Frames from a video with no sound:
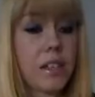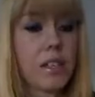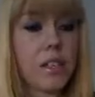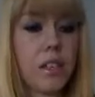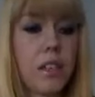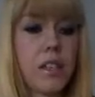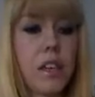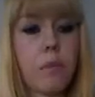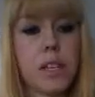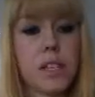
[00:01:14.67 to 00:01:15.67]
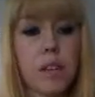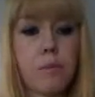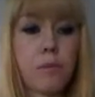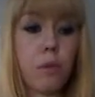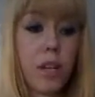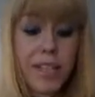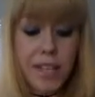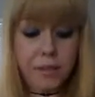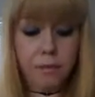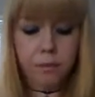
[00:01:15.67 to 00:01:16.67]
you the step by steps what I did.
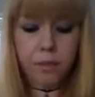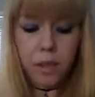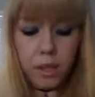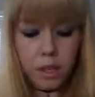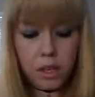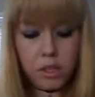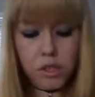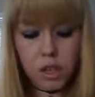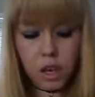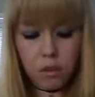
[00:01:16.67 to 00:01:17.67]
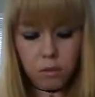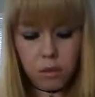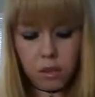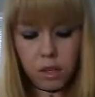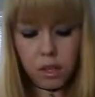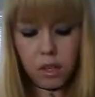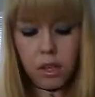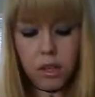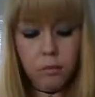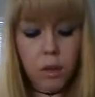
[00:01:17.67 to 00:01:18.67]
So
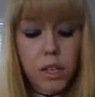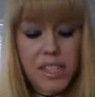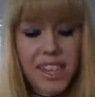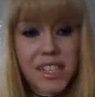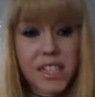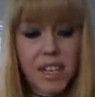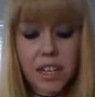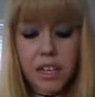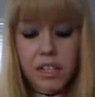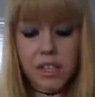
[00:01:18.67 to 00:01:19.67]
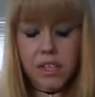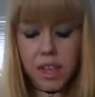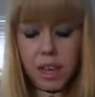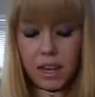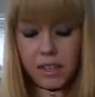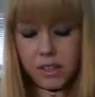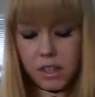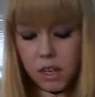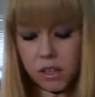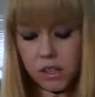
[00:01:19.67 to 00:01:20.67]
what it says in here, it says
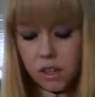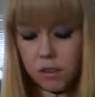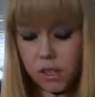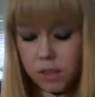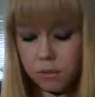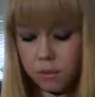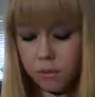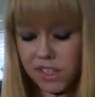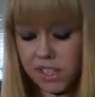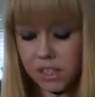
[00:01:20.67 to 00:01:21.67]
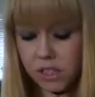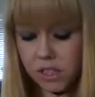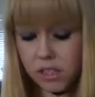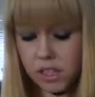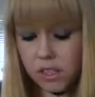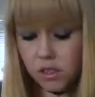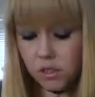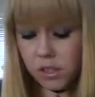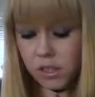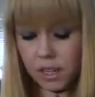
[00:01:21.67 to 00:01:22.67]
associated with fertility and
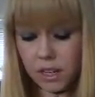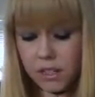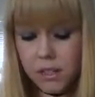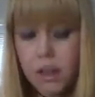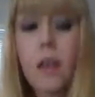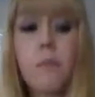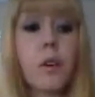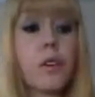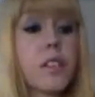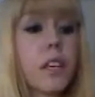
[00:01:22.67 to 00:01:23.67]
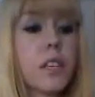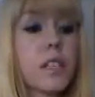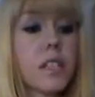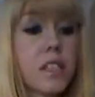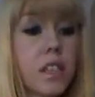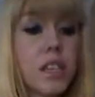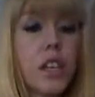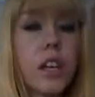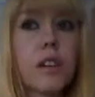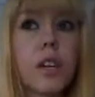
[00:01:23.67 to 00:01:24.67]
success, because this
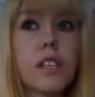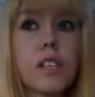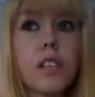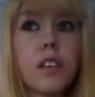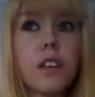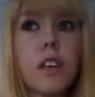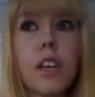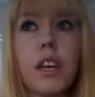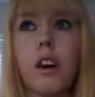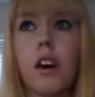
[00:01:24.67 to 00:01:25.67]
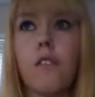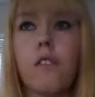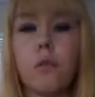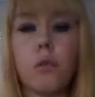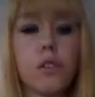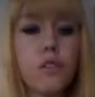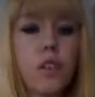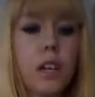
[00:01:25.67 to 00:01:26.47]
year is the year of the water dragon.